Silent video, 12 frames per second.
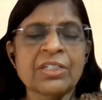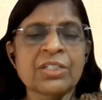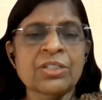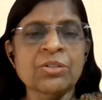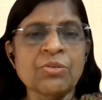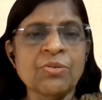
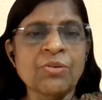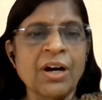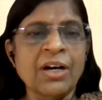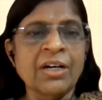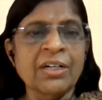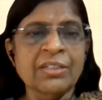
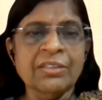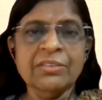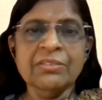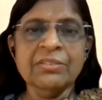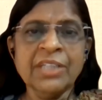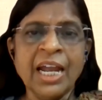So
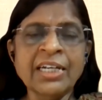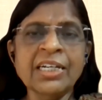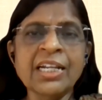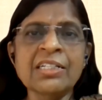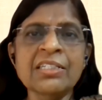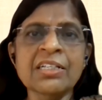that
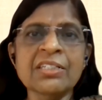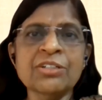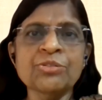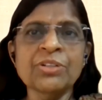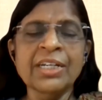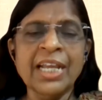tells us
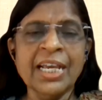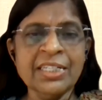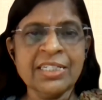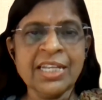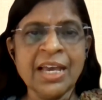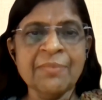to the
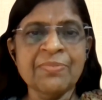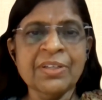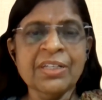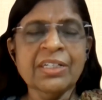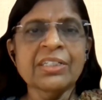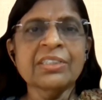next step,
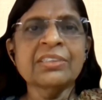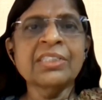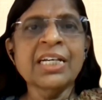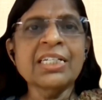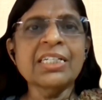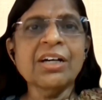
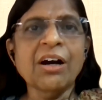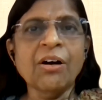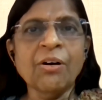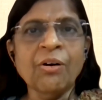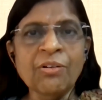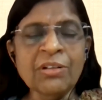that
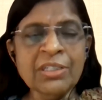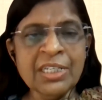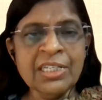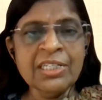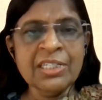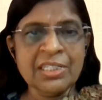all
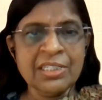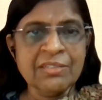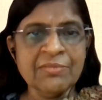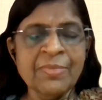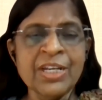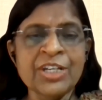these
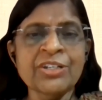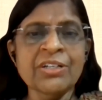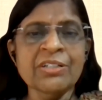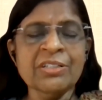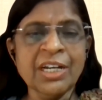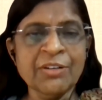
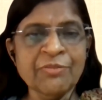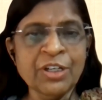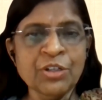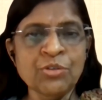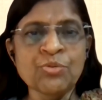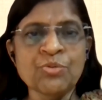measures that we
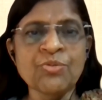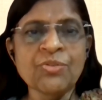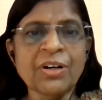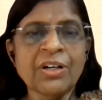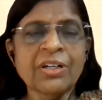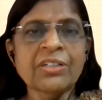do
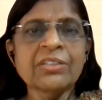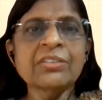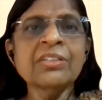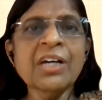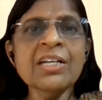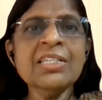
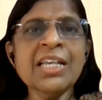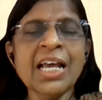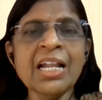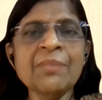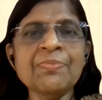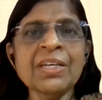does
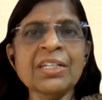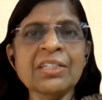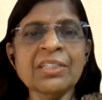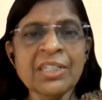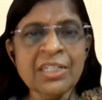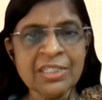help
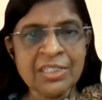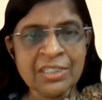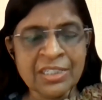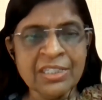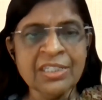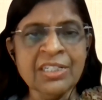in these
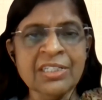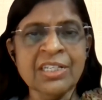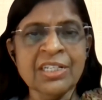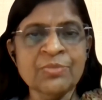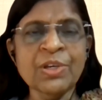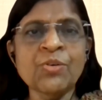
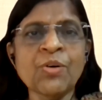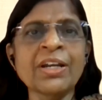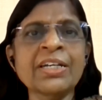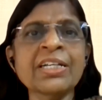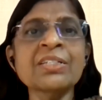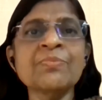diseases. We call
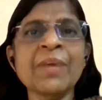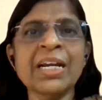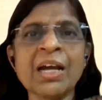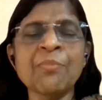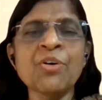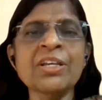it as
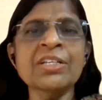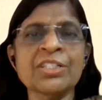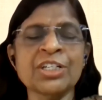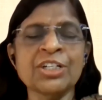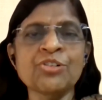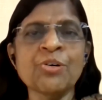metabolic
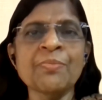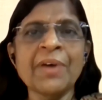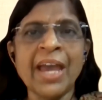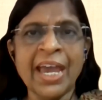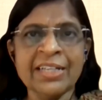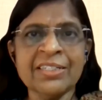syndrome
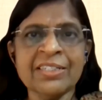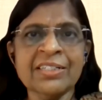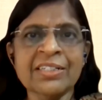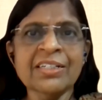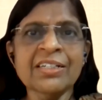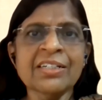X,
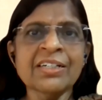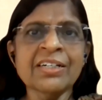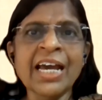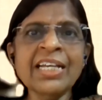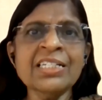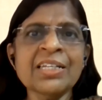
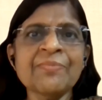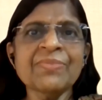right?